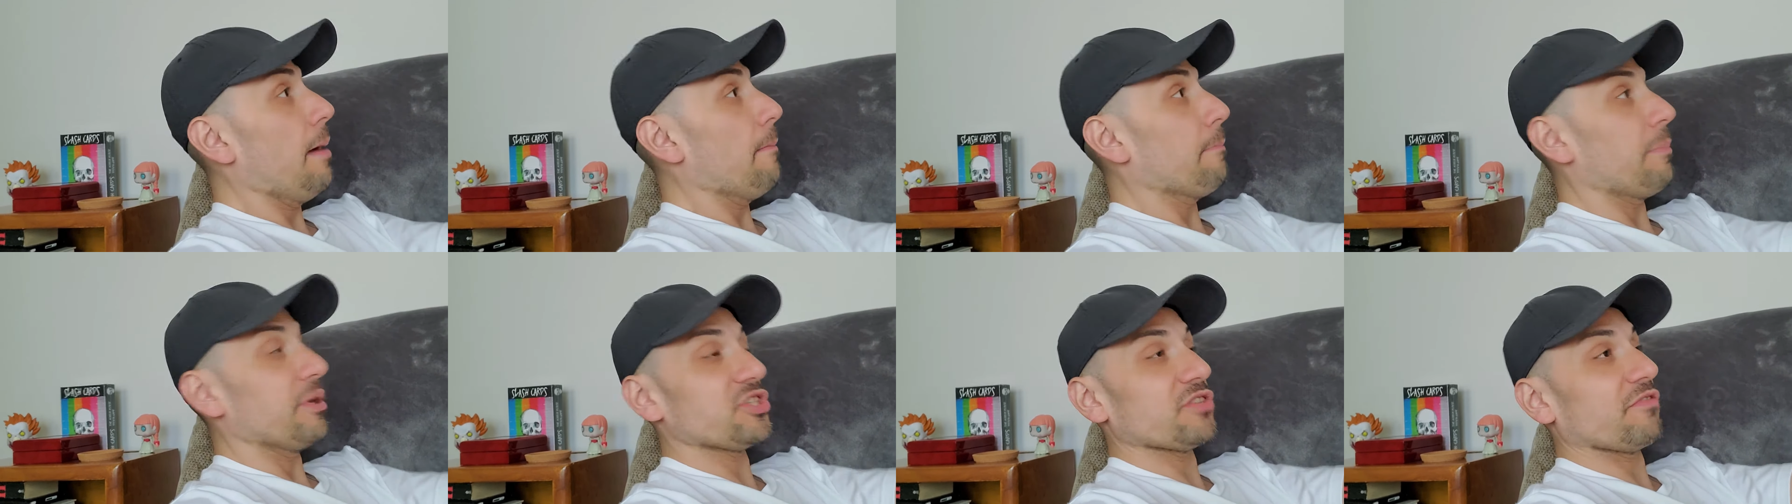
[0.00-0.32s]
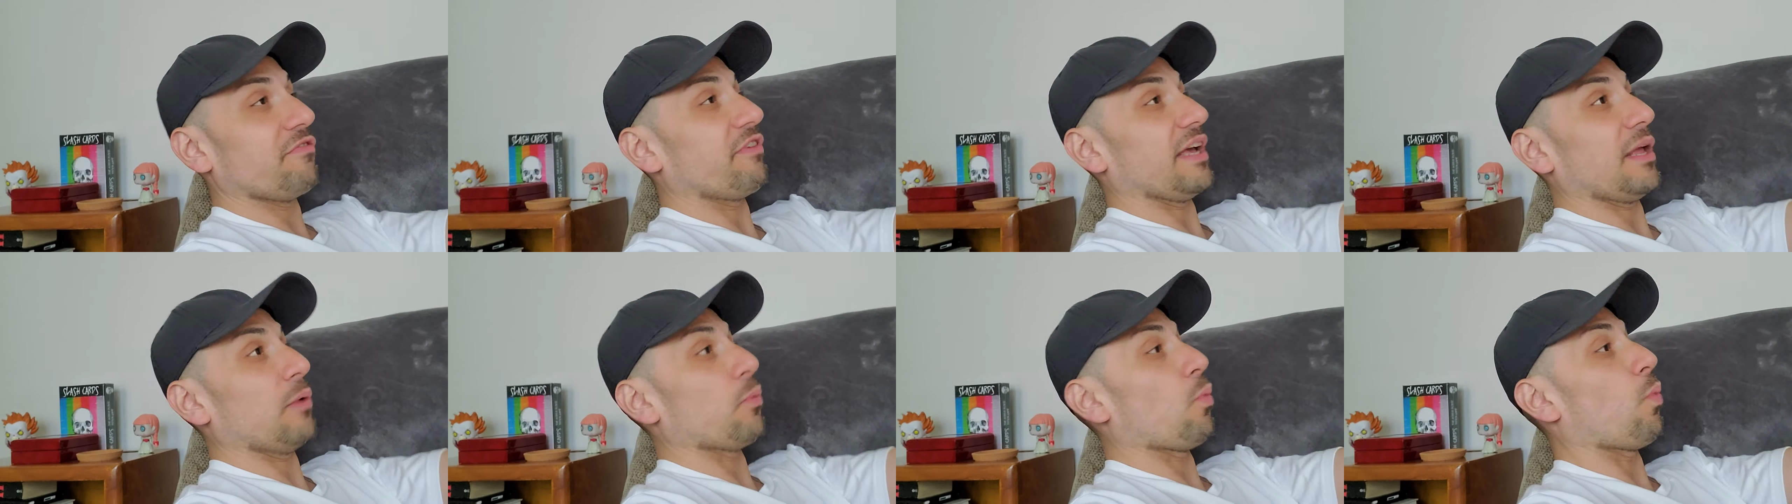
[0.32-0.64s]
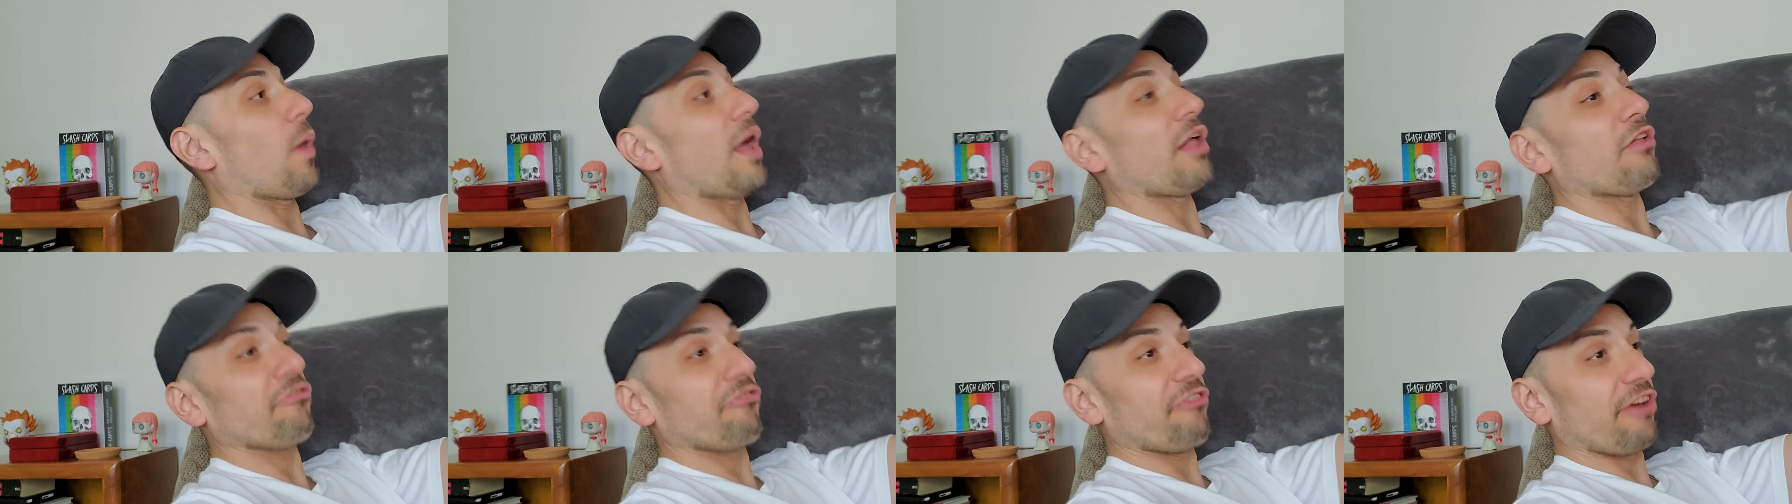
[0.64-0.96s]
Bunch of fucking
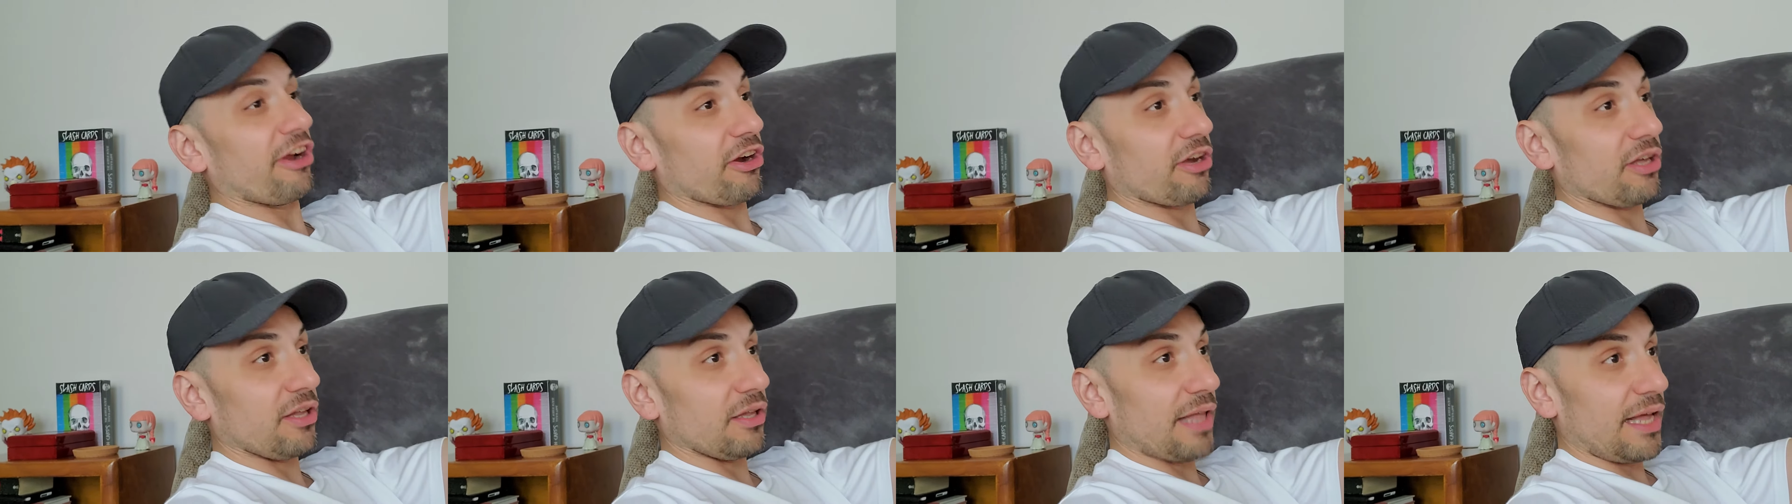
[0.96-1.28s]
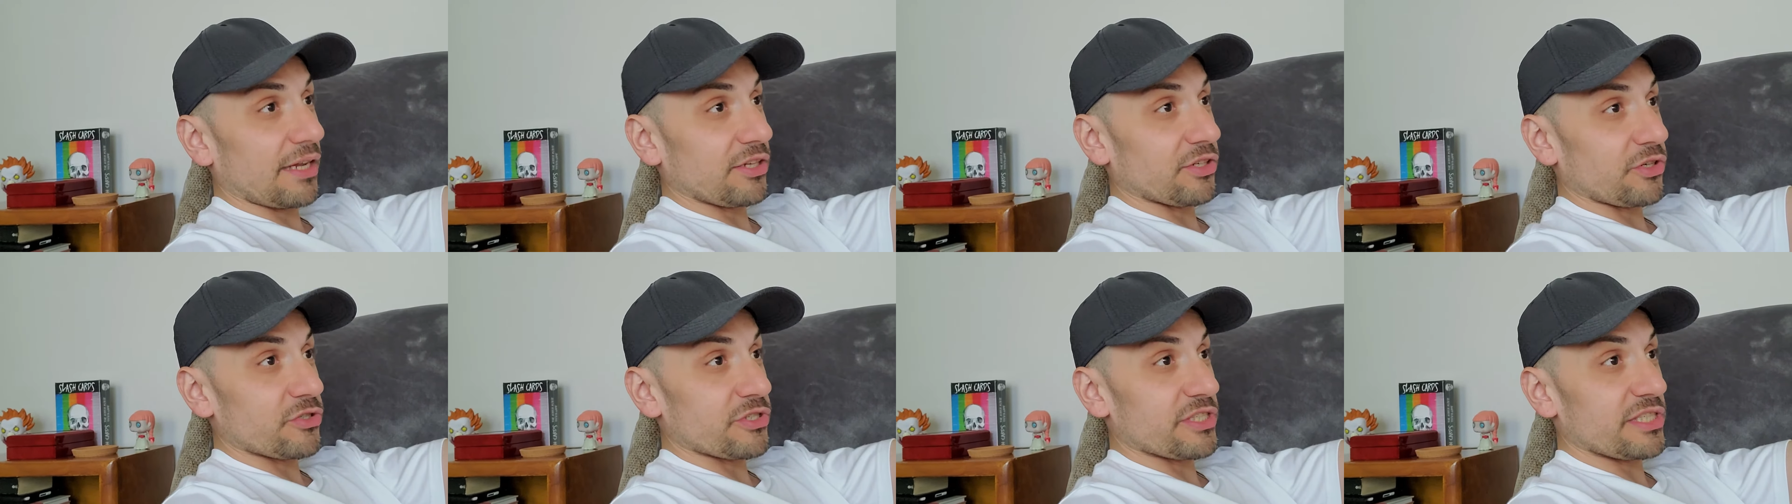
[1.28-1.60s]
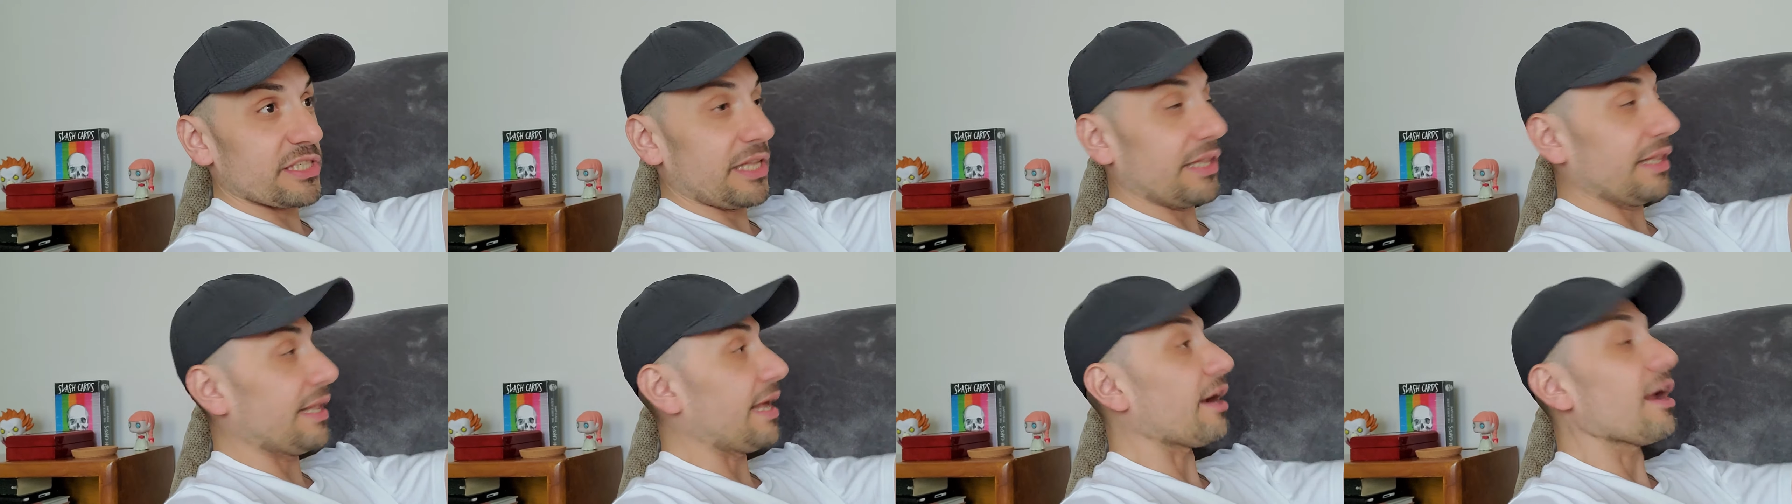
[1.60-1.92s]
welfare collectors
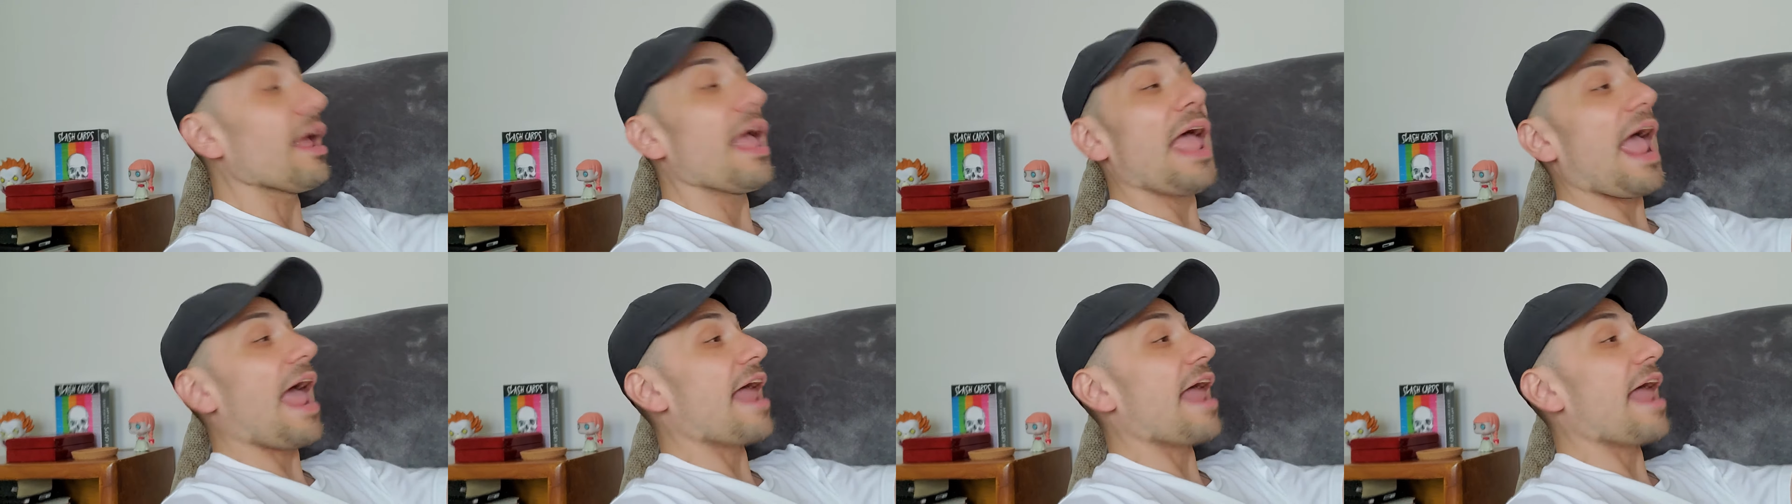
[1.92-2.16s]
sitting there.